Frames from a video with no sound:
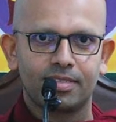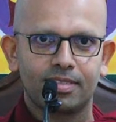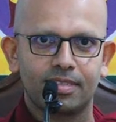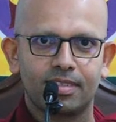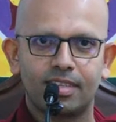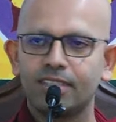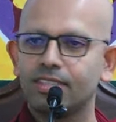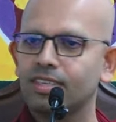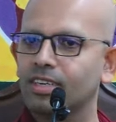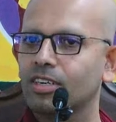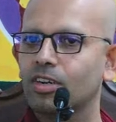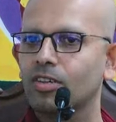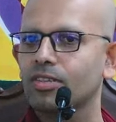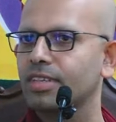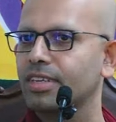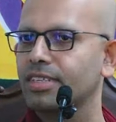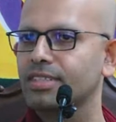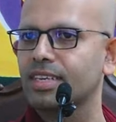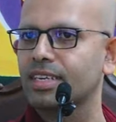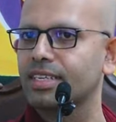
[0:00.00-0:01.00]
These are
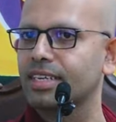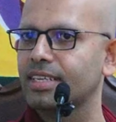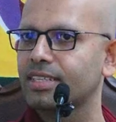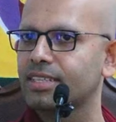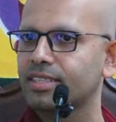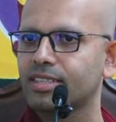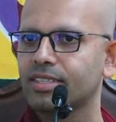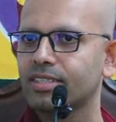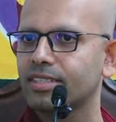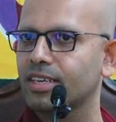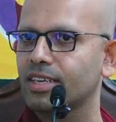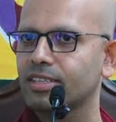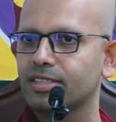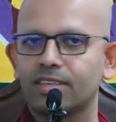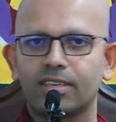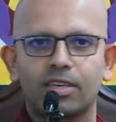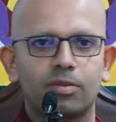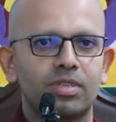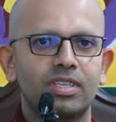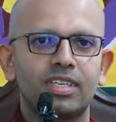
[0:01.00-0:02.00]
not things that get
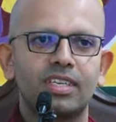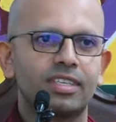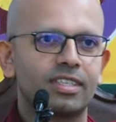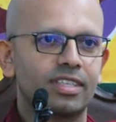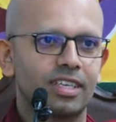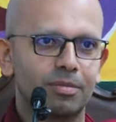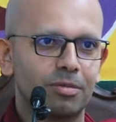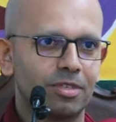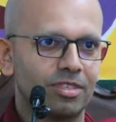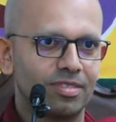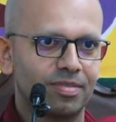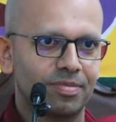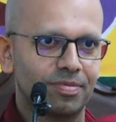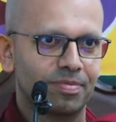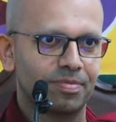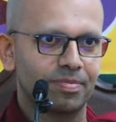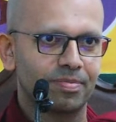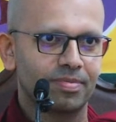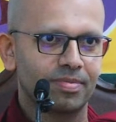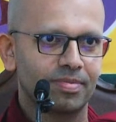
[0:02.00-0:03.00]
discussed around the dinner table.
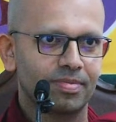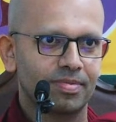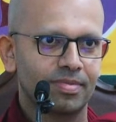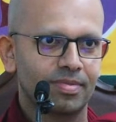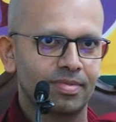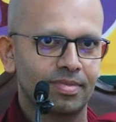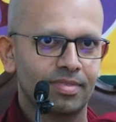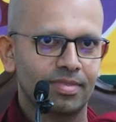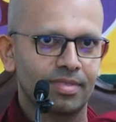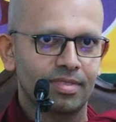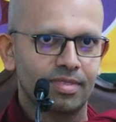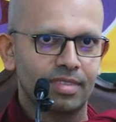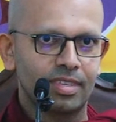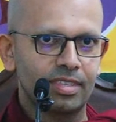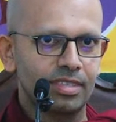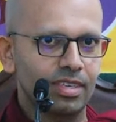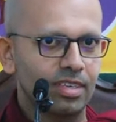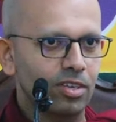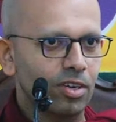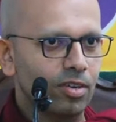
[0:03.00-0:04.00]

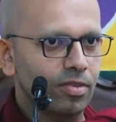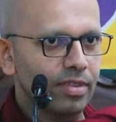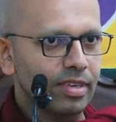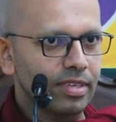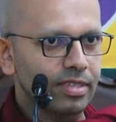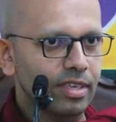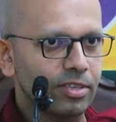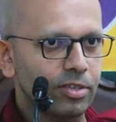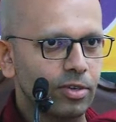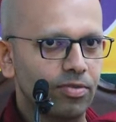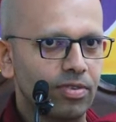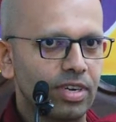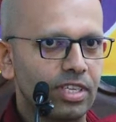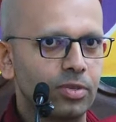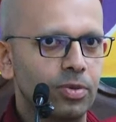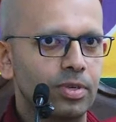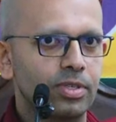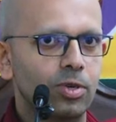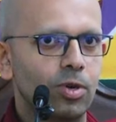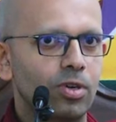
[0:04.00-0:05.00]
These are not things that your
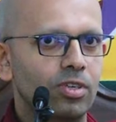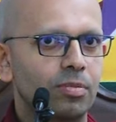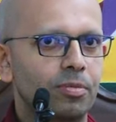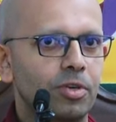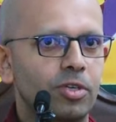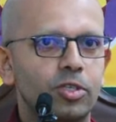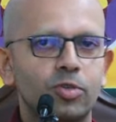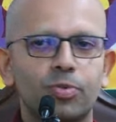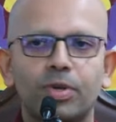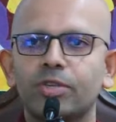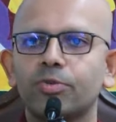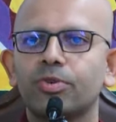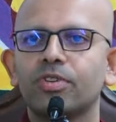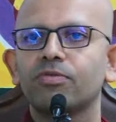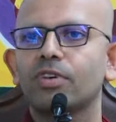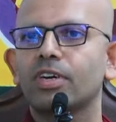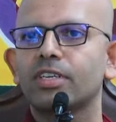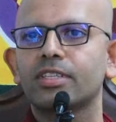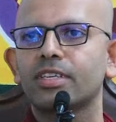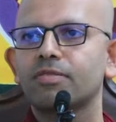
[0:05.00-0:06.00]
friends will talk about you when you
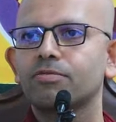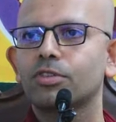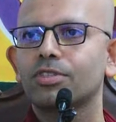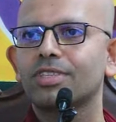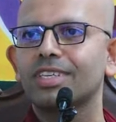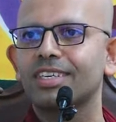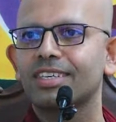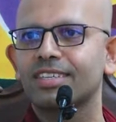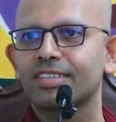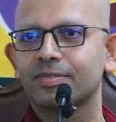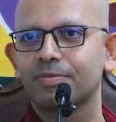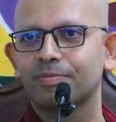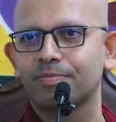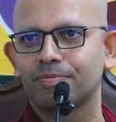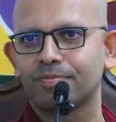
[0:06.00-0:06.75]
invite them for tea.